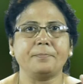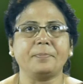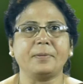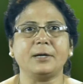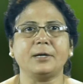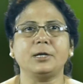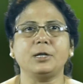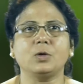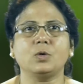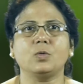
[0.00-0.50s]

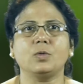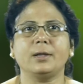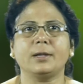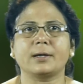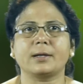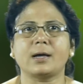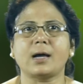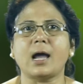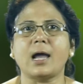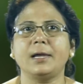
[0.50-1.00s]
particular
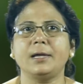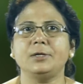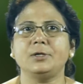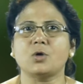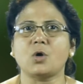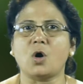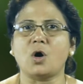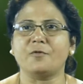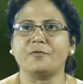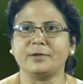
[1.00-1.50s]
kind
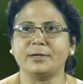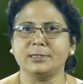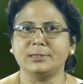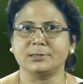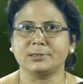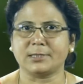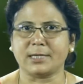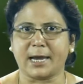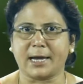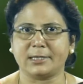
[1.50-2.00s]
of
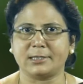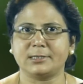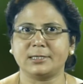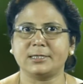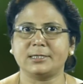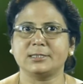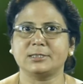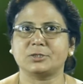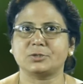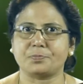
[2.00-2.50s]
insect,
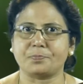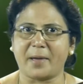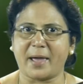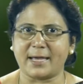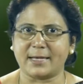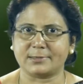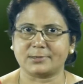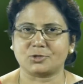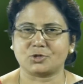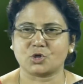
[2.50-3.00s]
that is
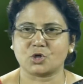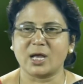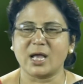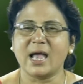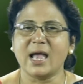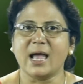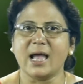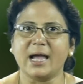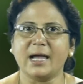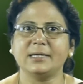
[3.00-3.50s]
pest,
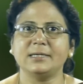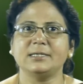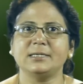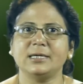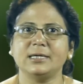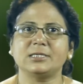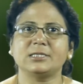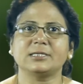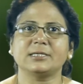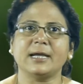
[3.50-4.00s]
and
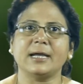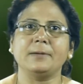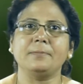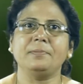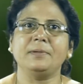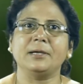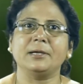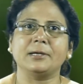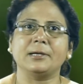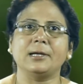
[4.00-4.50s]
it can
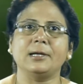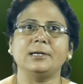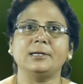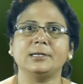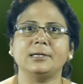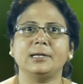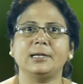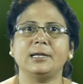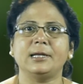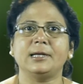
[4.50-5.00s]
be killed
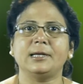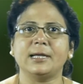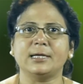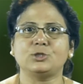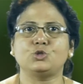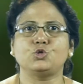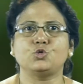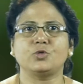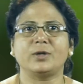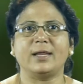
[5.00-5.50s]
in a
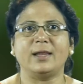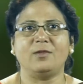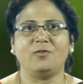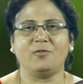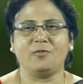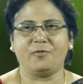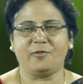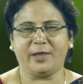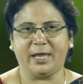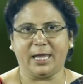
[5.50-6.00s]
natural
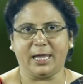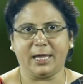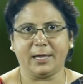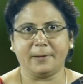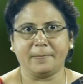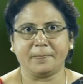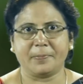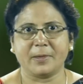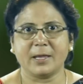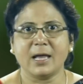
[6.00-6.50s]
way.
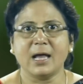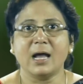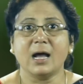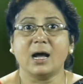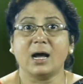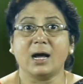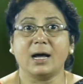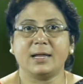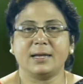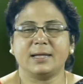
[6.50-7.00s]

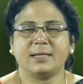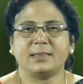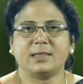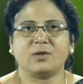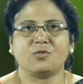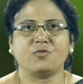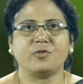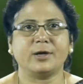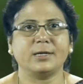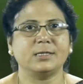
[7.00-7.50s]

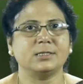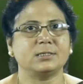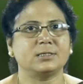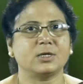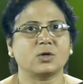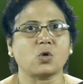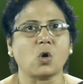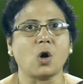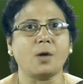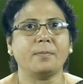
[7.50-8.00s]
Another one is
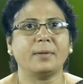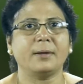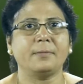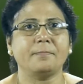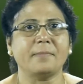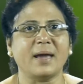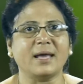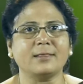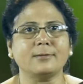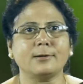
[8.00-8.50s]
a
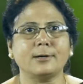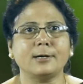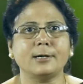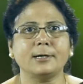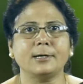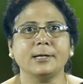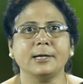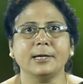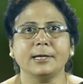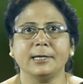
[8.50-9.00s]
common
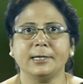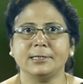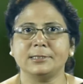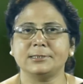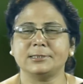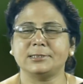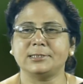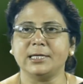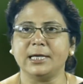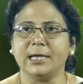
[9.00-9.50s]
method
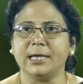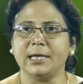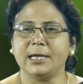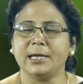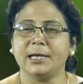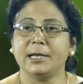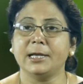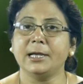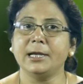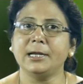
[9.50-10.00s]
is the
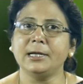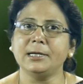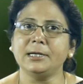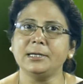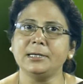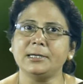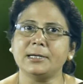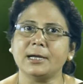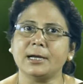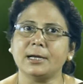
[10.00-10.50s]

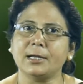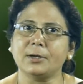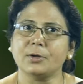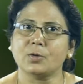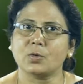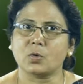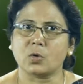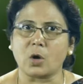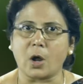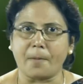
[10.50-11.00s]

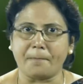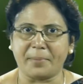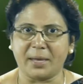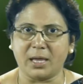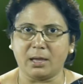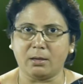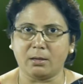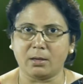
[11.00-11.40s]
intercropping,